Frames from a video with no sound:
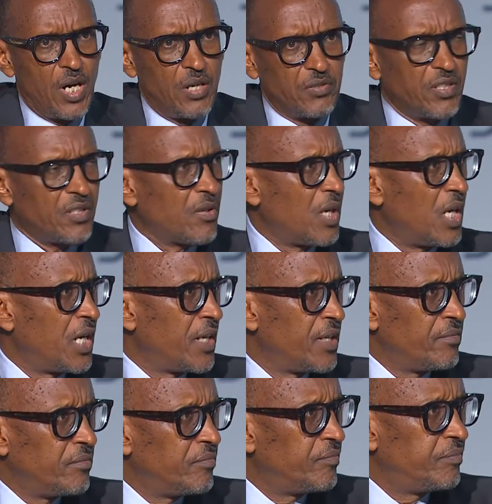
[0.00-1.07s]

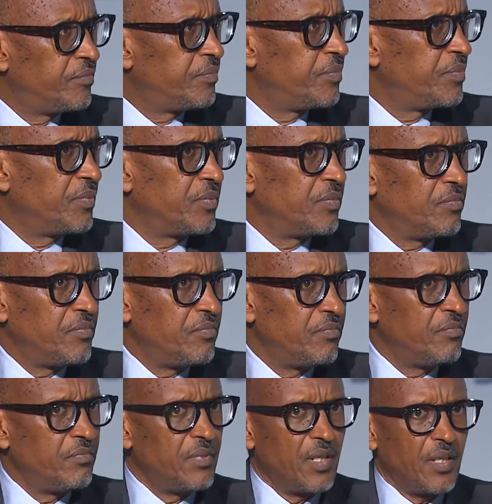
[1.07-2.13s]
outcry
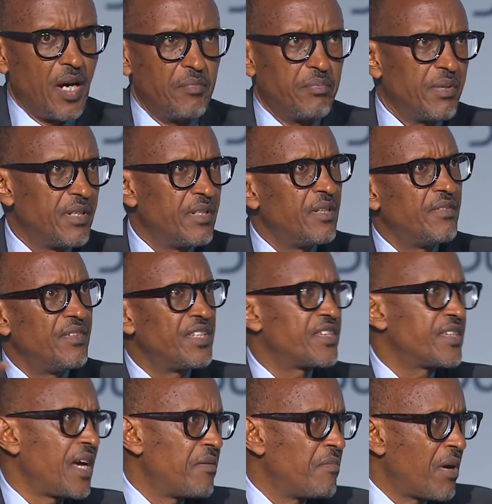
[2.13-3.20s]
happen this
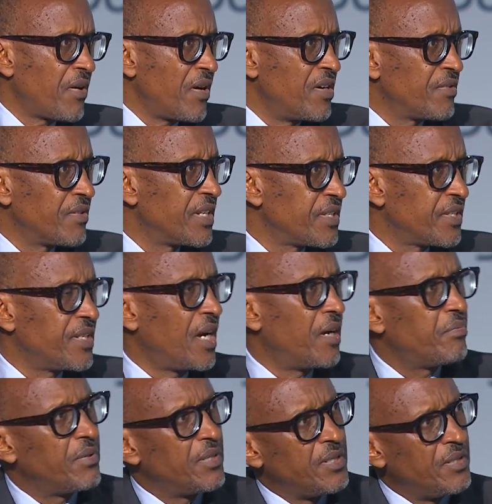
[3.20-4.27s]
time around as it
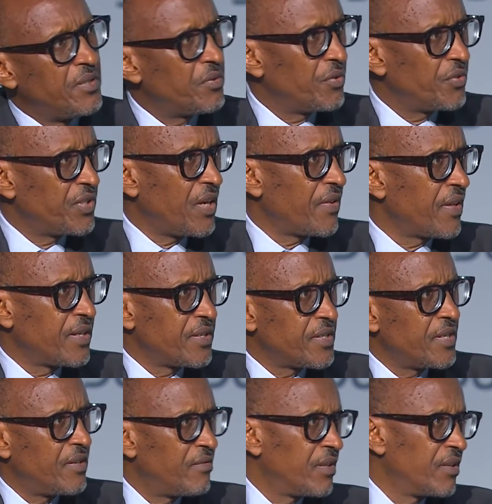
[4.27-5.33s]
happened in
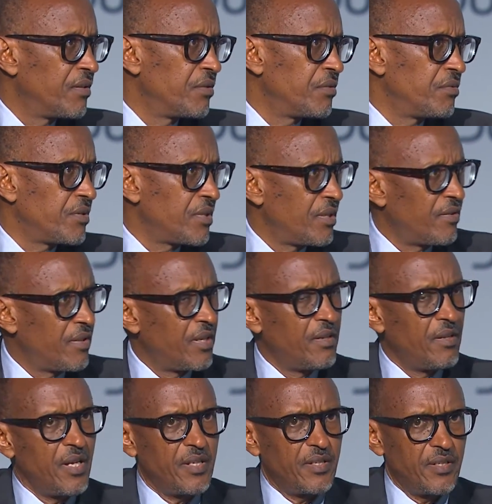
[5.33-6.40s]
2007 or
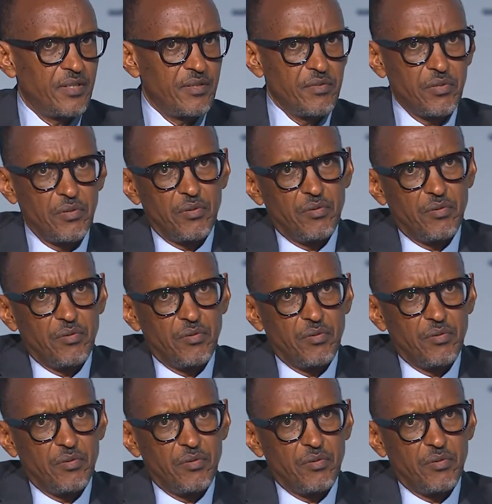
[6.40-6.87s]
2008. So,